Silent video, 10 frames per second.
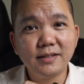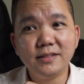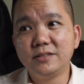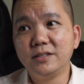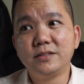
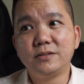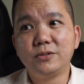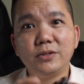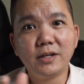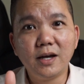It's just
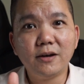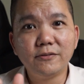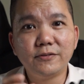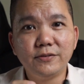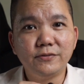good enough
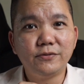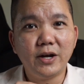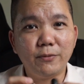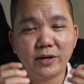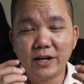
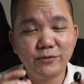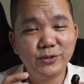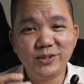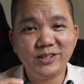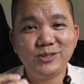for whatever
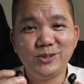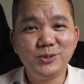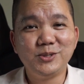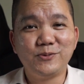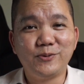you need to
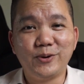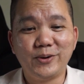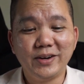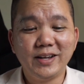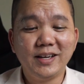use it for,